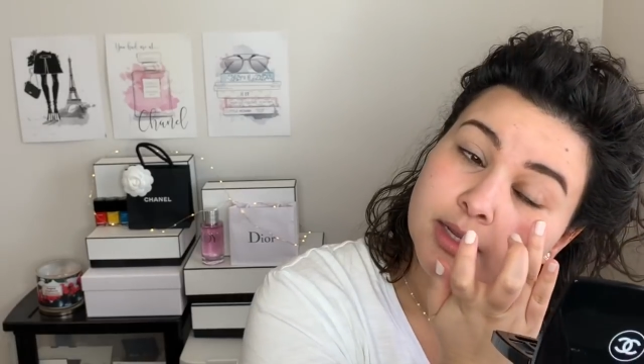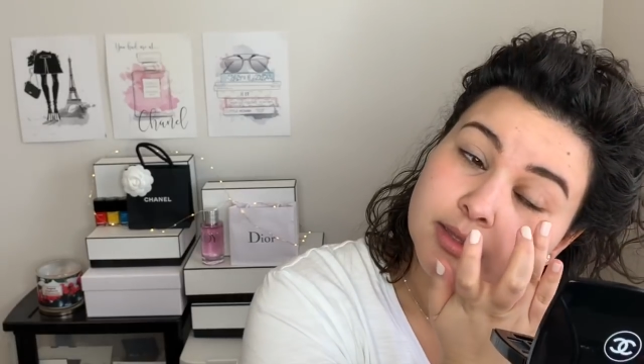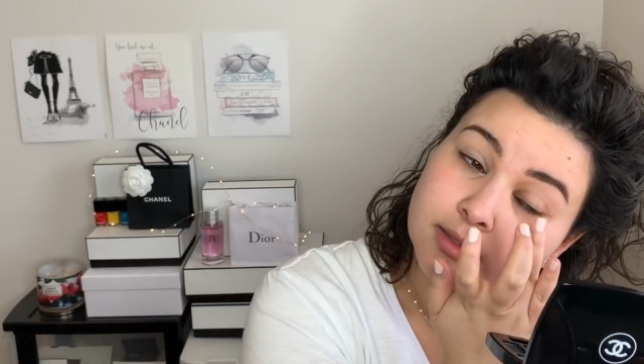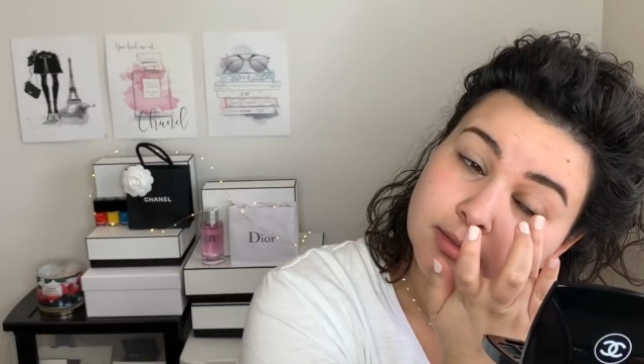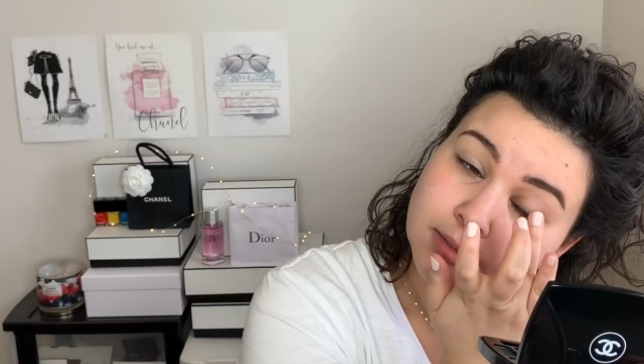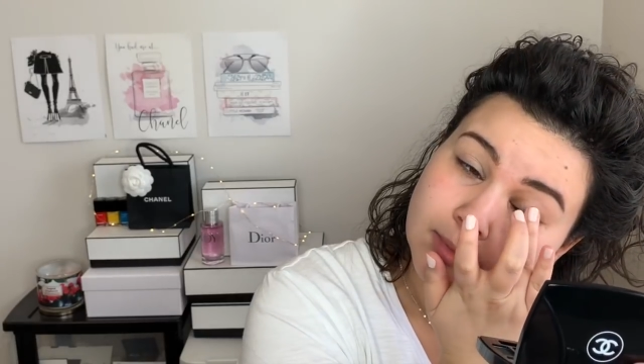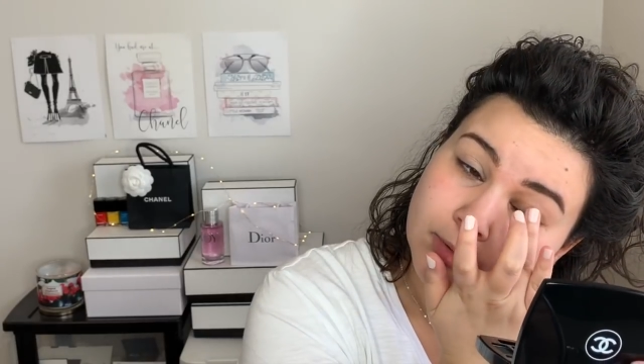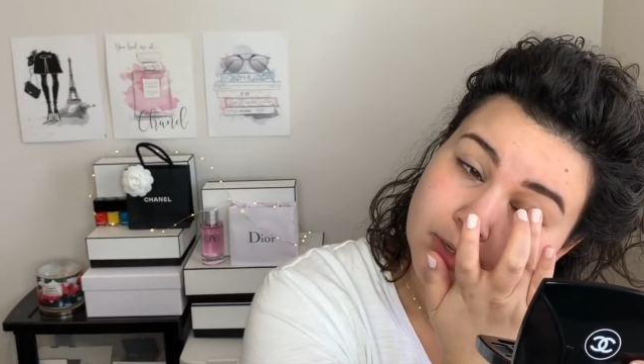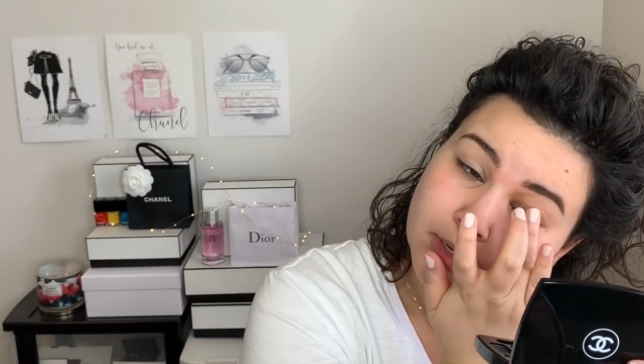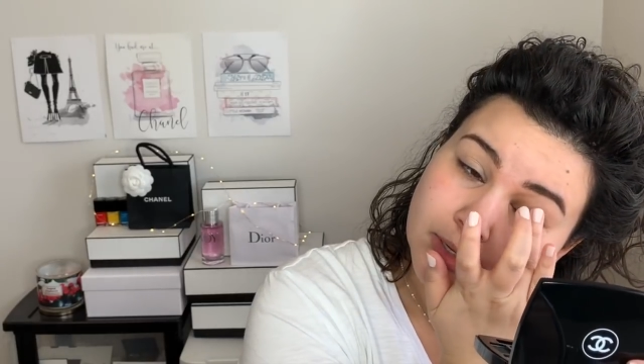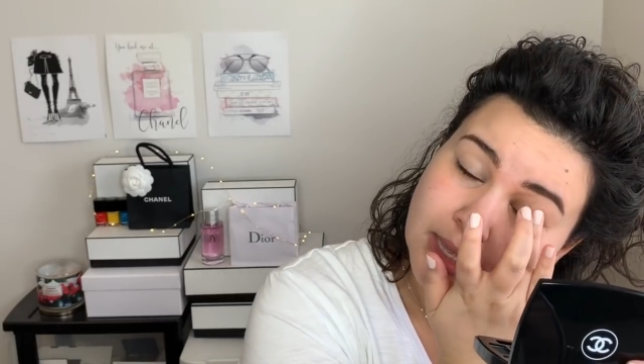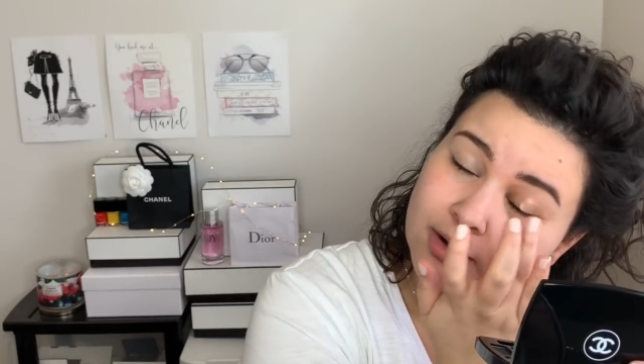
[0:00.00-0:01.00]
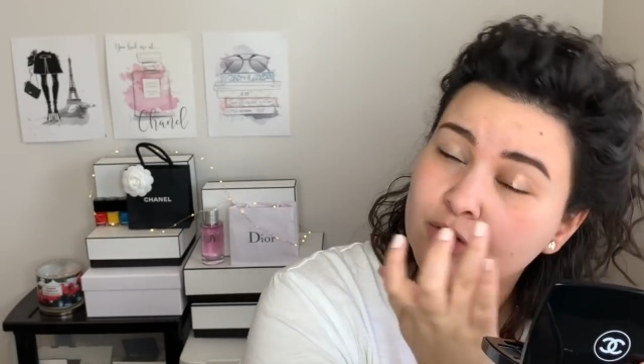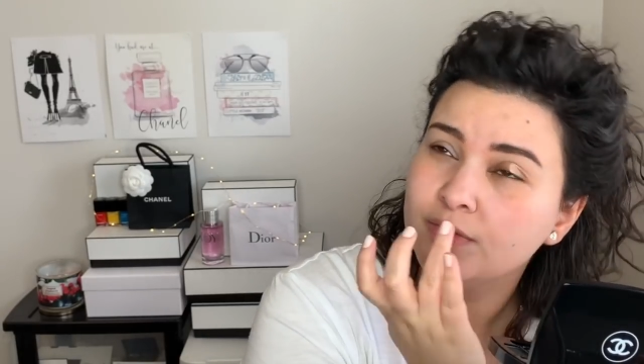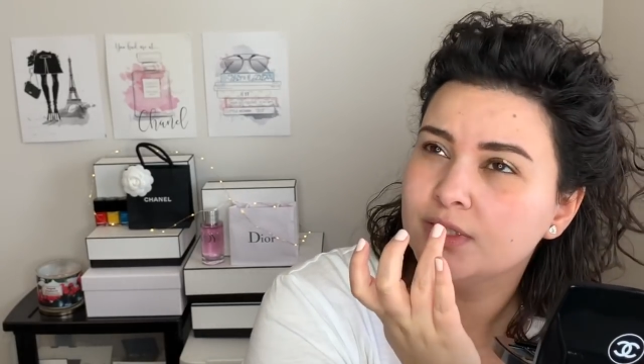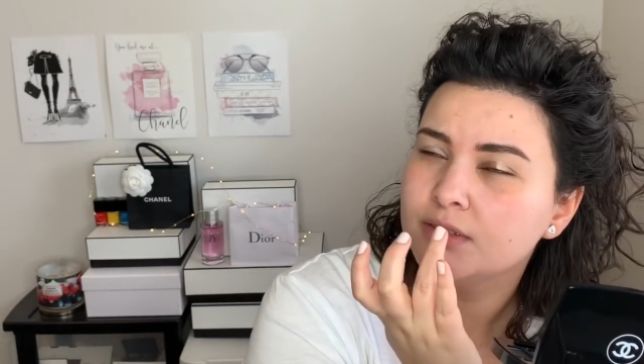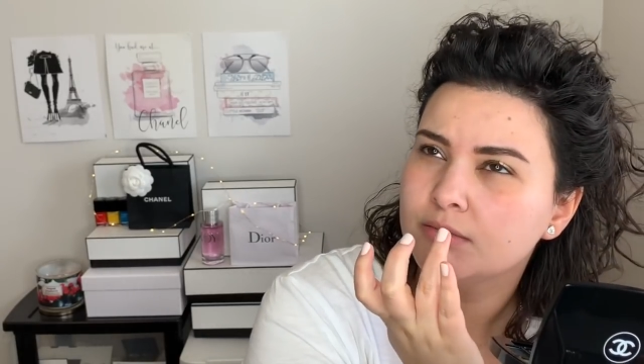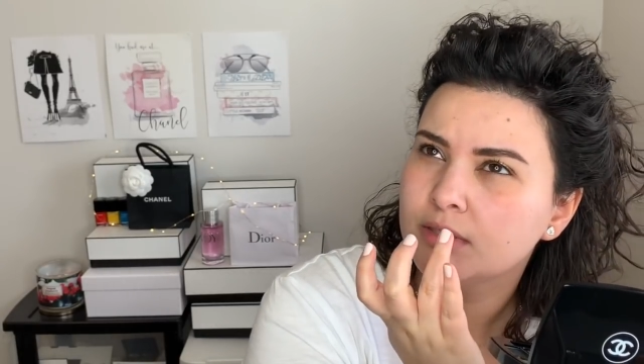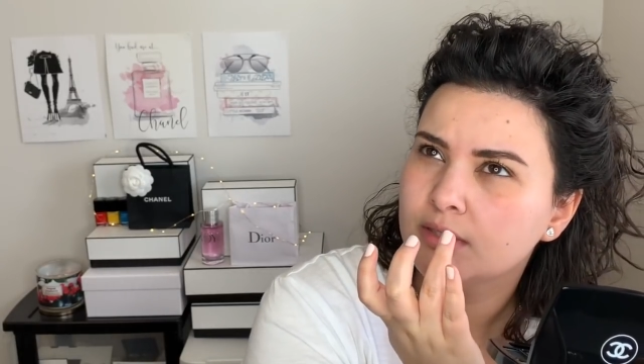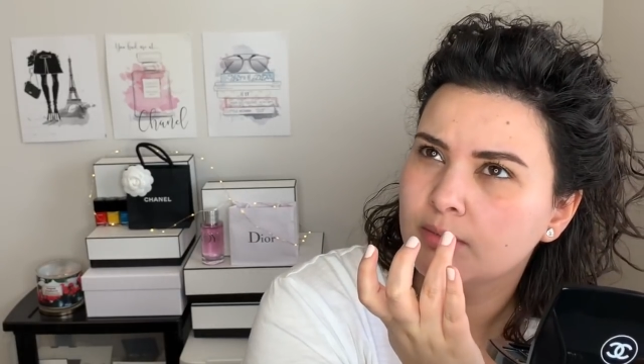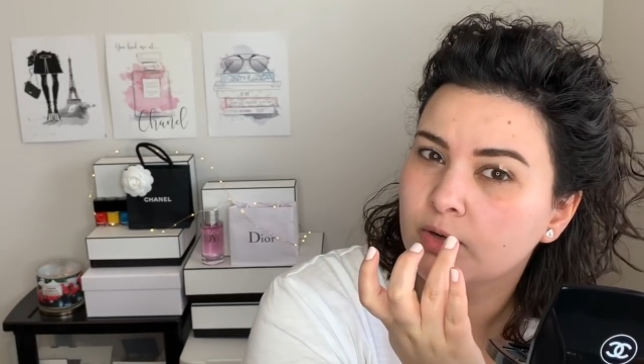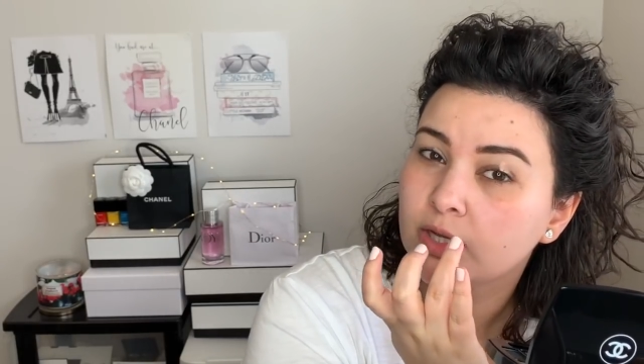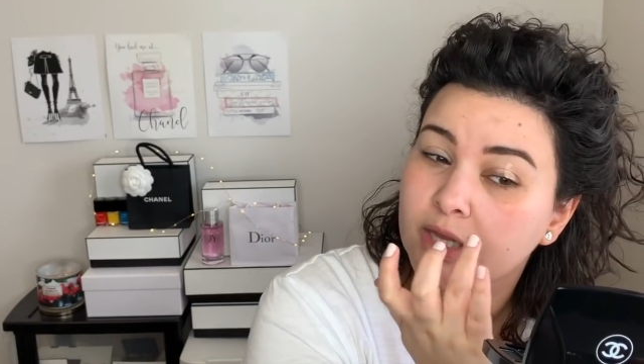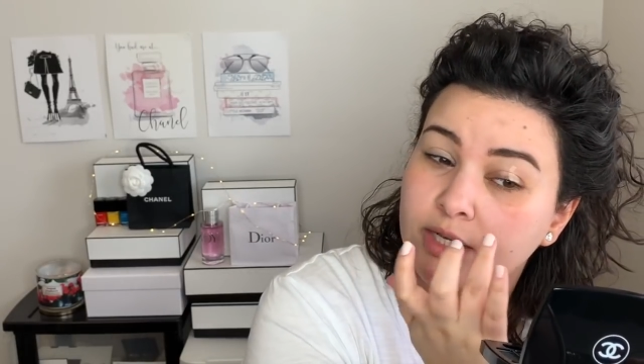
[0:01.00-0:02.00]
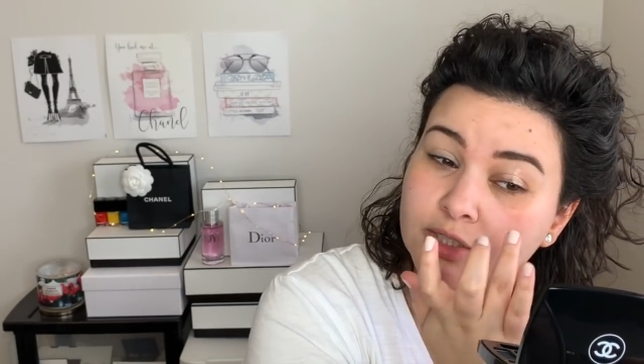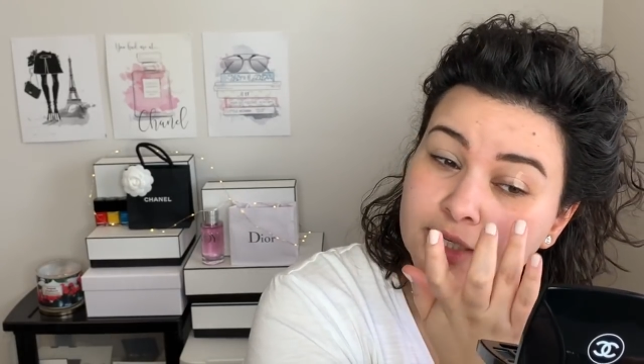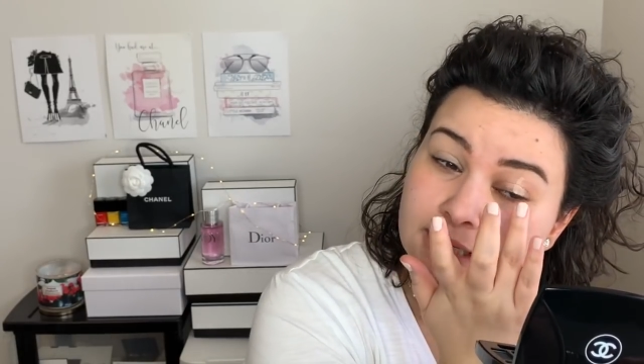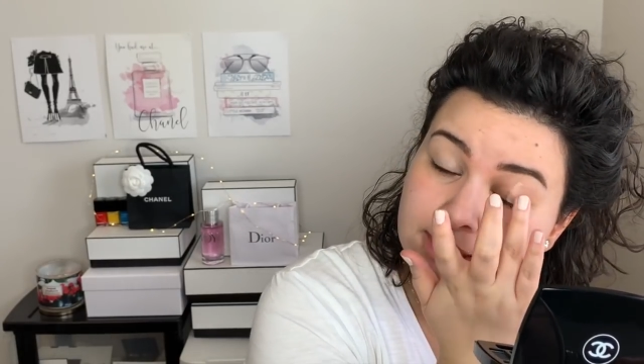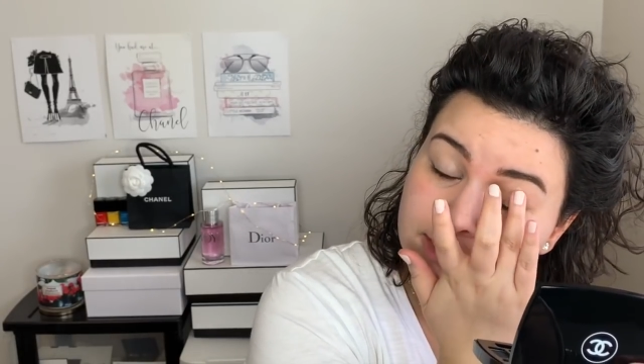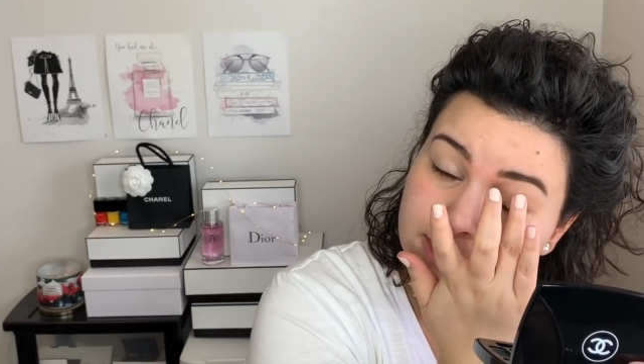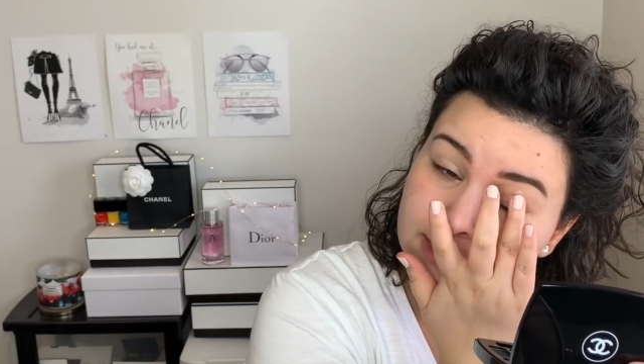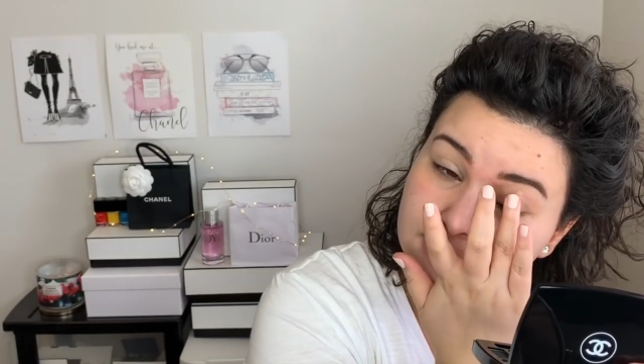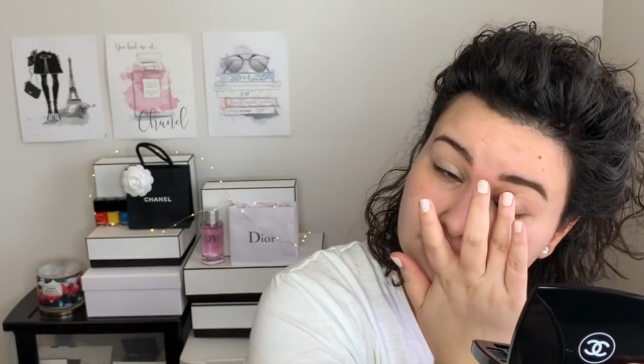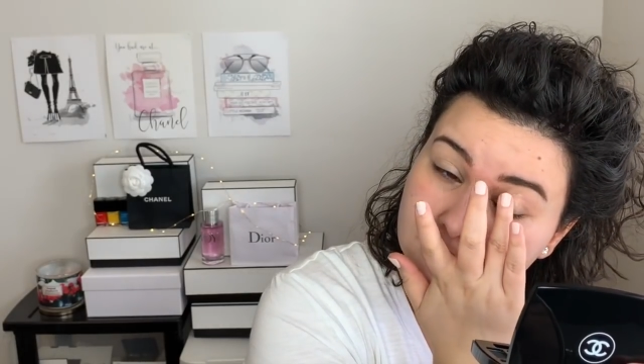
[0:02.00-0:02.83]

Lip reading: The summer, I don't know if it's the summer collection, I guess it is.